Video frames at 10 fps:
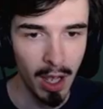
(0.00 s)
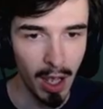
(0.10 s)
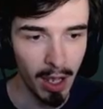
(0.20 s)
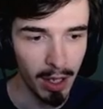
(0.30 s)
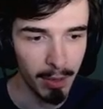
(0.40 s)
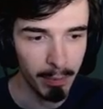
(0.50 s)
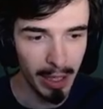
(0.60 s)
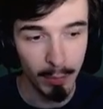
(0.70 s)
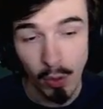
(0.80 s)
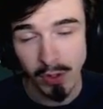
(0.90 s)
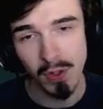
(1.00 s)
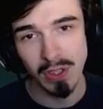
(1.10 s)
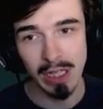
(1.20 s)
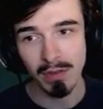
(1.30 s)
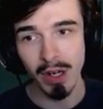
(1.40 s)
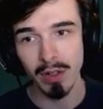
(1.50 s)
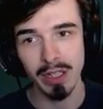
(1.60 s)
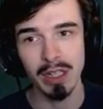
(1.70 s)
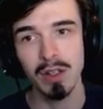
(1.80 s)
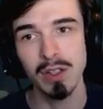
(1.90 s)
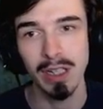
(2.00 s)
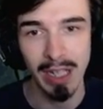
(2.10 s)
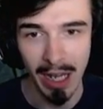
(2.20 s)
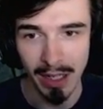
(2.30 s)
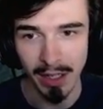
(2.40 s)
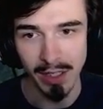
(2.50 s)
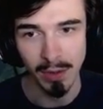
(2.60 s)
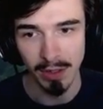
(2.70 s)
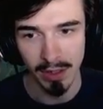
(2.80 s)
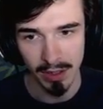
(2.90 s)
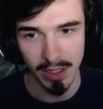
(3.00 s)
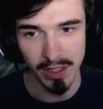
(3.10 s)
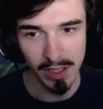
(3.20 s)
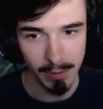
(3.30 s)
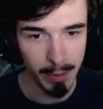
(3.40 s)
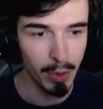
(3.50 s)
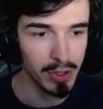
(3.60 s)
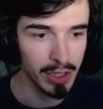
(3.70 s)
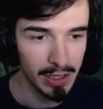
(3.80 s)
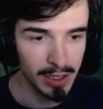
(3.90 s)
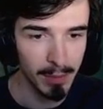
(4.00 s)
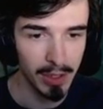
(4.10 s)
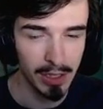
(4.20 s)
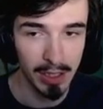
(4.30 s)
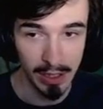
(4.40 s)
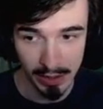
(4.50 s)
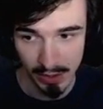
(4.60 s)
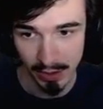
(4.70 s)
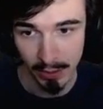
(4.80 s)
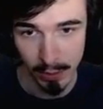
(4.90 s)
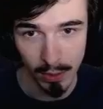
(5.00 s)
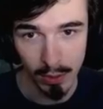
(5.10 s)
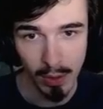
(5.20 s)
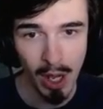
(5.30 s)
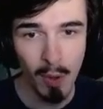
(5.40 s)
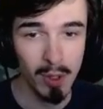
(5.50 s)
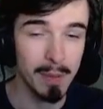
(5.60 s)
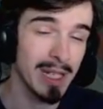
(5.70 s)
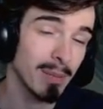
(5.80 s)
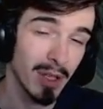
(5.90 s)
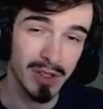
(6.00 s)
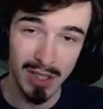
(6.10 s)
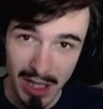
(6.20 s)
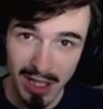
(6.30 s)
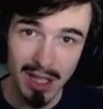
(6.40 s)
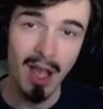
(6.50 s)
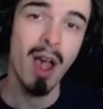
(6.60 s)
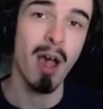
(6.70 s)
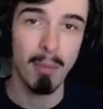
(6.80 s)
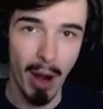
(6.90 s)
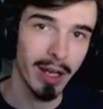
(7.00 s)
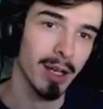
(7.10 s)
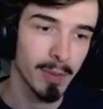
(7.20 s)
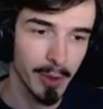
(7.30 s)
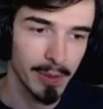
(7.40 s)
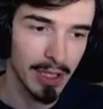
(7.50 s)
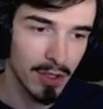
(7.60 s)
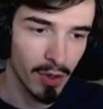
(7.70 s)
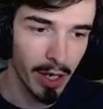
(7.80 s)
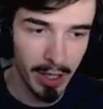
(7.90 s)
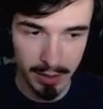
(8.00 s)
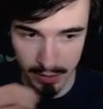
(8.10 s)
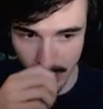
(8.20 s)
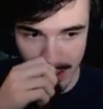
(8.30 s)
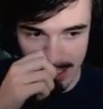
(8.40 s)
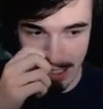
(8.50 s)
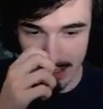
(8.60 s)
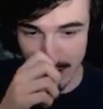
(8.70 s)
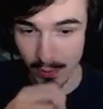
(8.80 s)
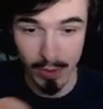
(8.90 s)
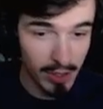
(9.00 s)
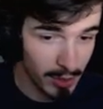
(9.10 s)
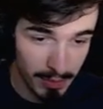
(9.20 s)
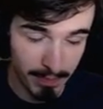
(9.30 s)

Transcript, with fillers: but I'm also sitting around here because, again, this is going to be pushing into Lulu, which means Master Yi might come topside to try and take this, which...